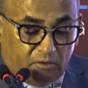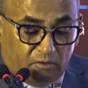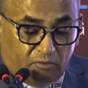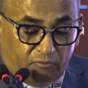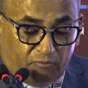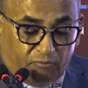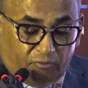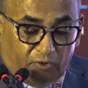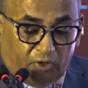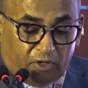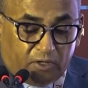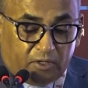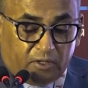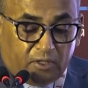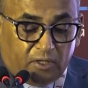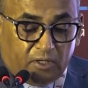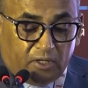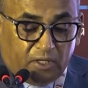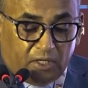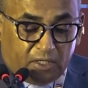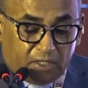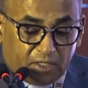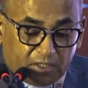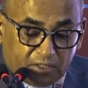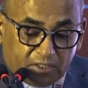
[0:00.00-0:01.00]
for
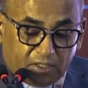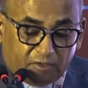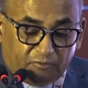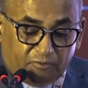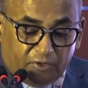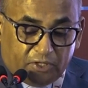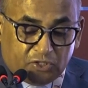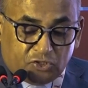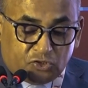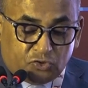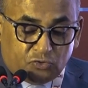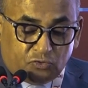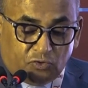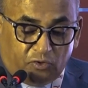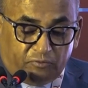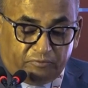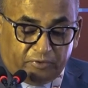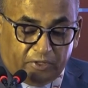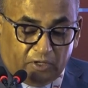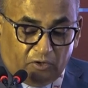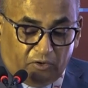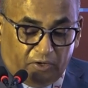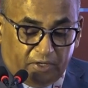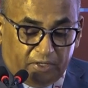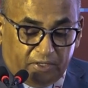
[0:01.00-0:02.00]
another virtue of
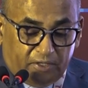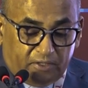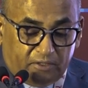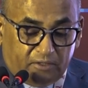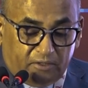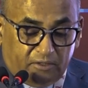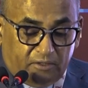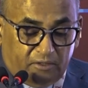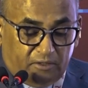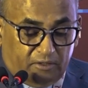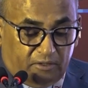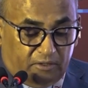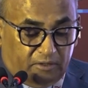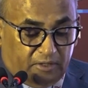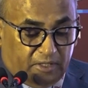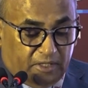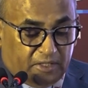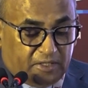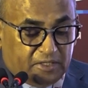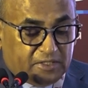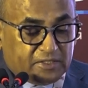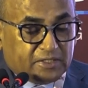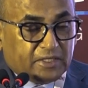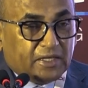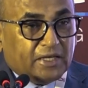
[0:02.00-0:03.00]
a lawyer,
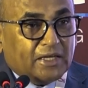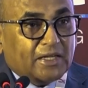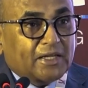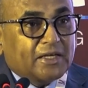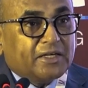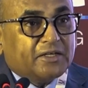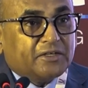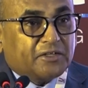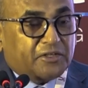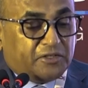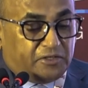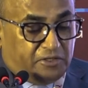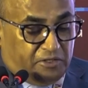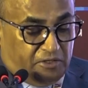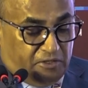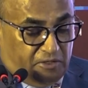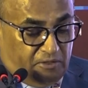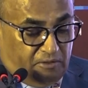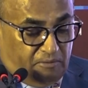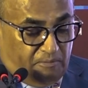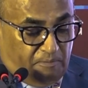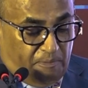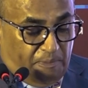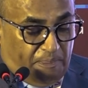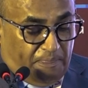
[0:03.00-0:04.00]
that is
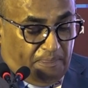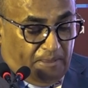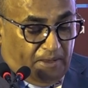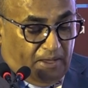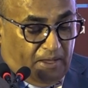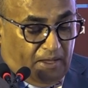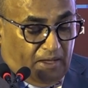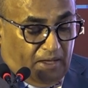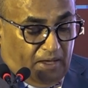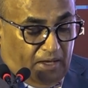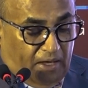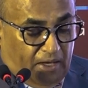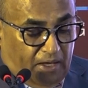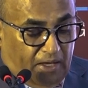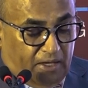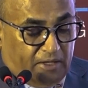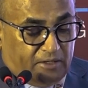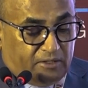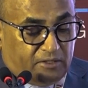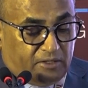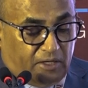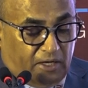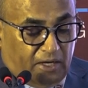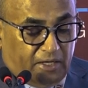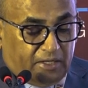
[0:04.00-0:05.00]
alacrity,
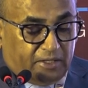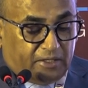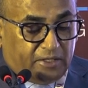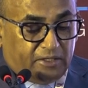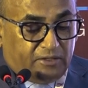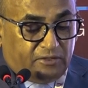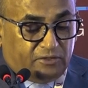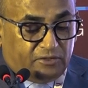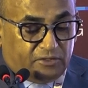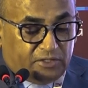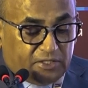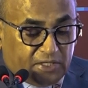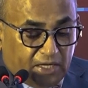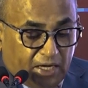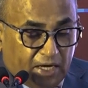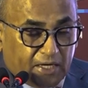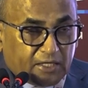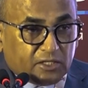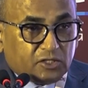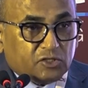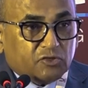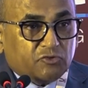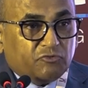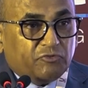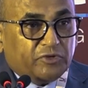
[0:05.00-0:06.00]
and I can
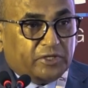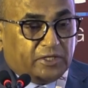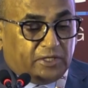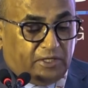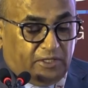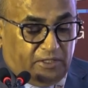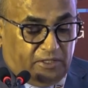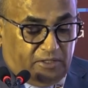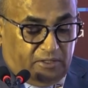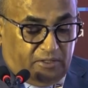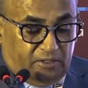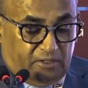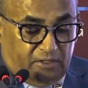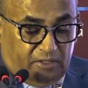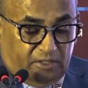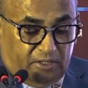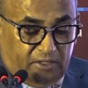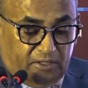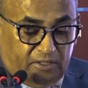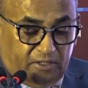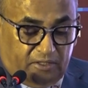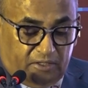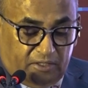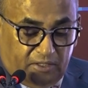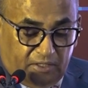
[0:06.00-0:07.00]
react quickly
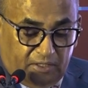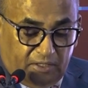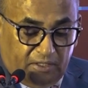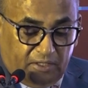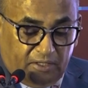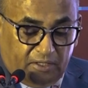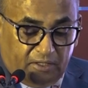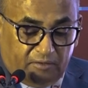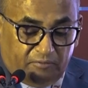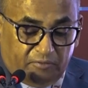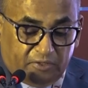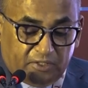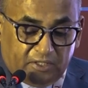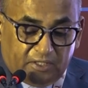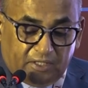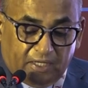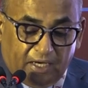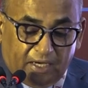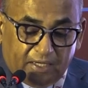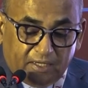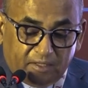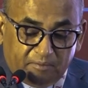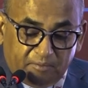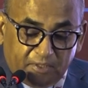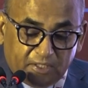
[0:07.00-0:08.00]
in dealing with a
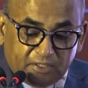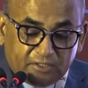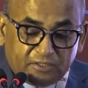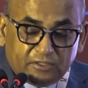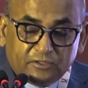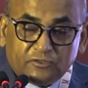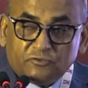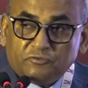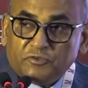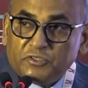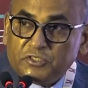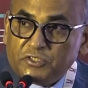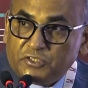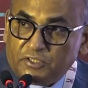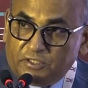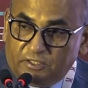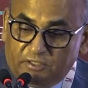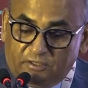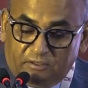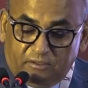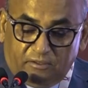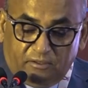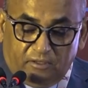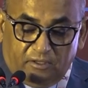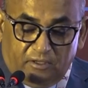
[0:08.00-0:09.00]
dynamic
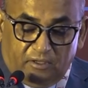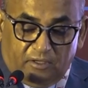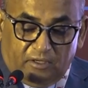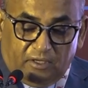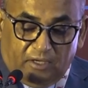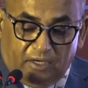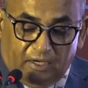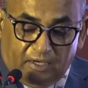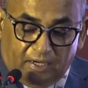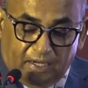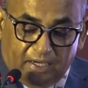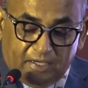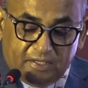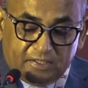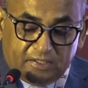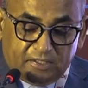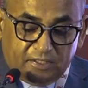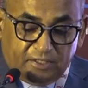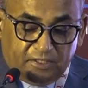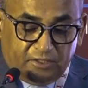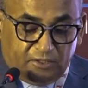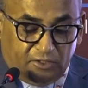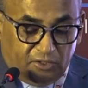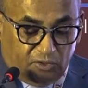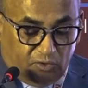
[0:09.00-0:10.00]
situation
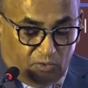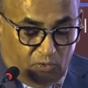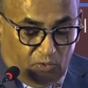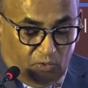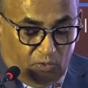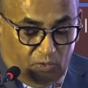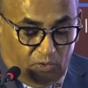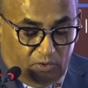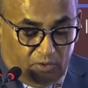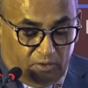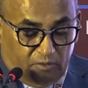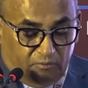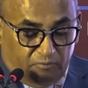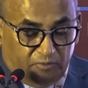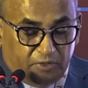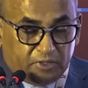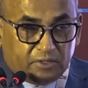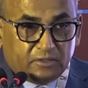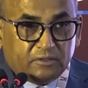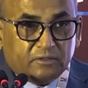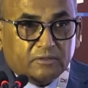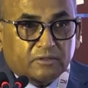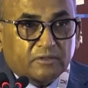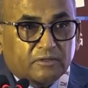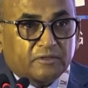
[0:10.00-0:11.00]
arising in the court with
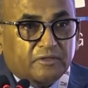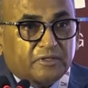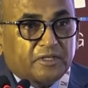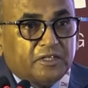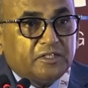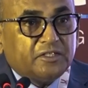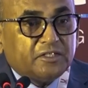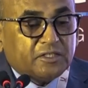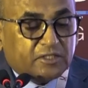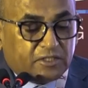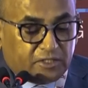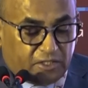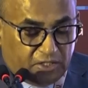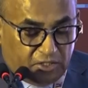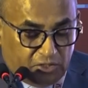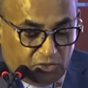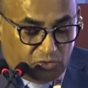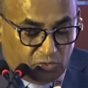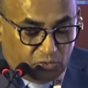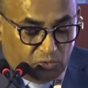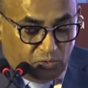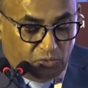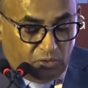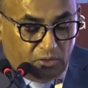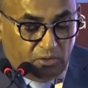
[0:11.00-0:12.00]
greater
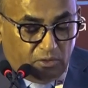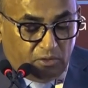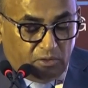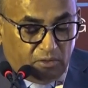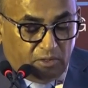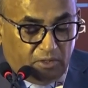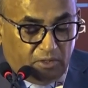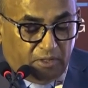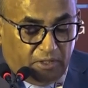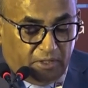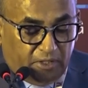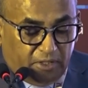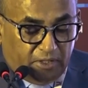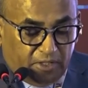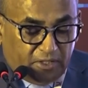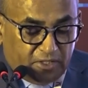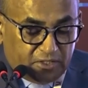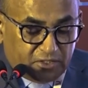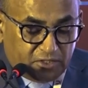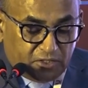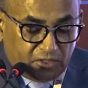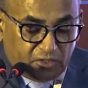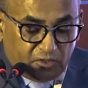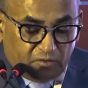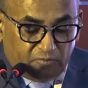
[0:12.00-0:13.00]
control,
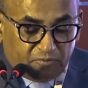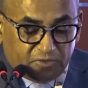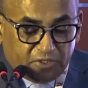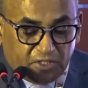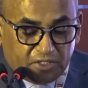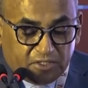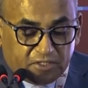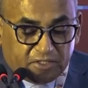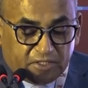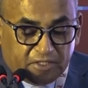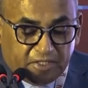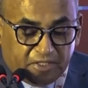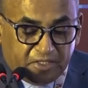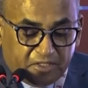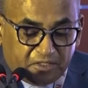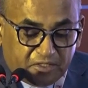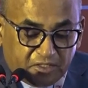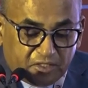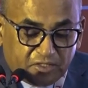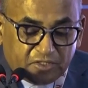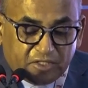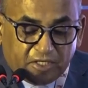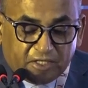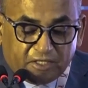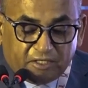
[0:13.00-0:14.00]
instead of just
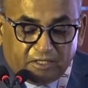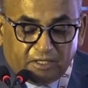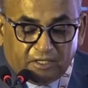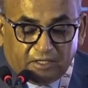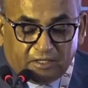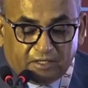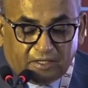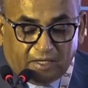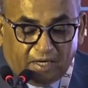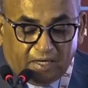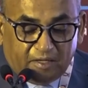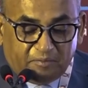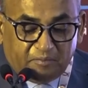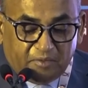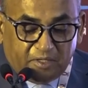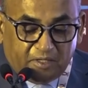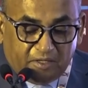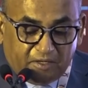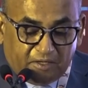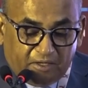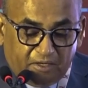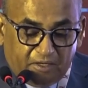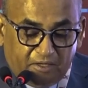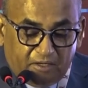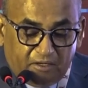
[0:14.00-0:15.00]
interjecting time and
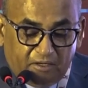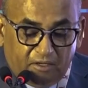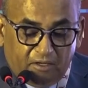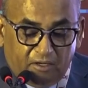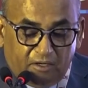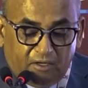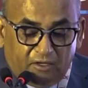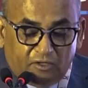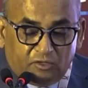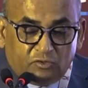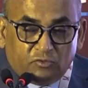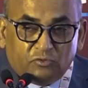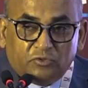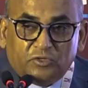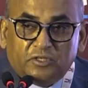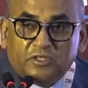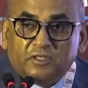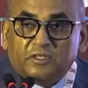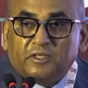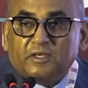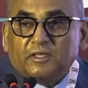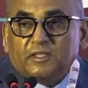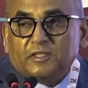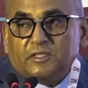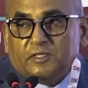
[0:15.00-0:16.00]
again to
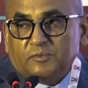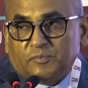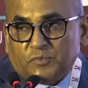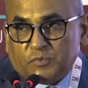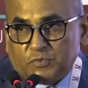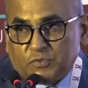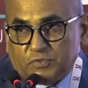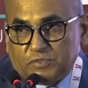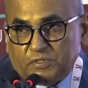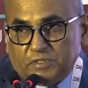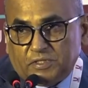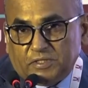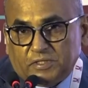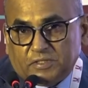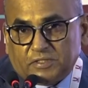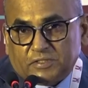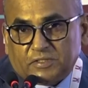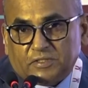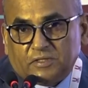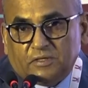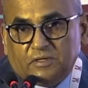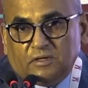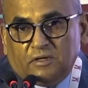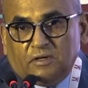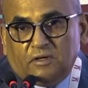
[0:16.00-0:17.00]
derail the
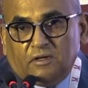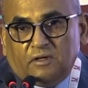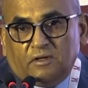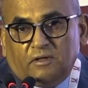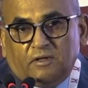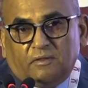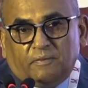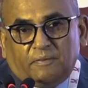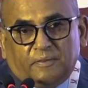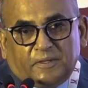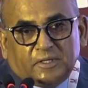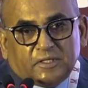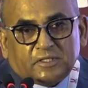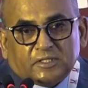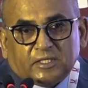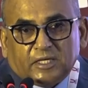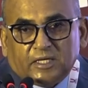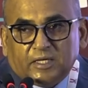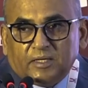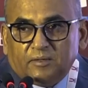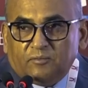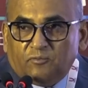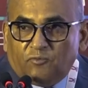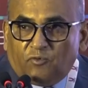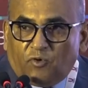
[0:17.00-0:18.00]
proceedings. This
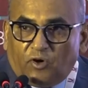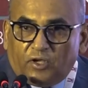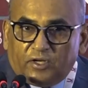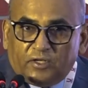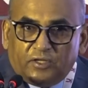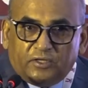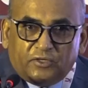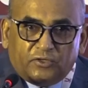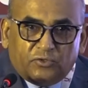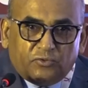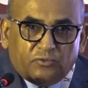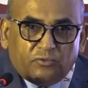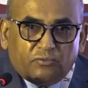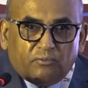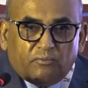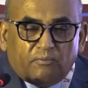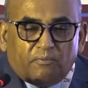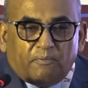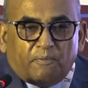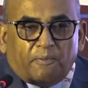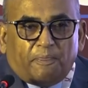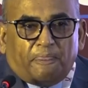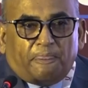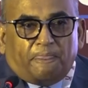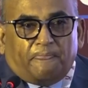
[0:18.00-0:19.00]
I am warning you
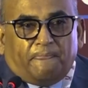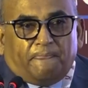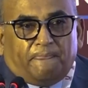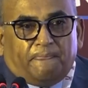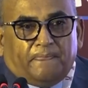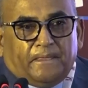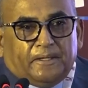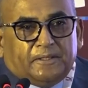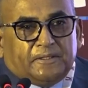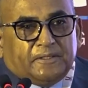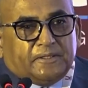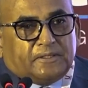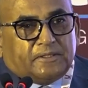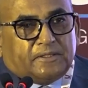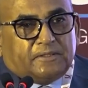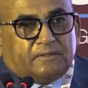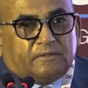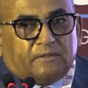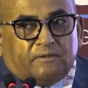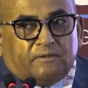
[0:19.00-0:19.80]
that this,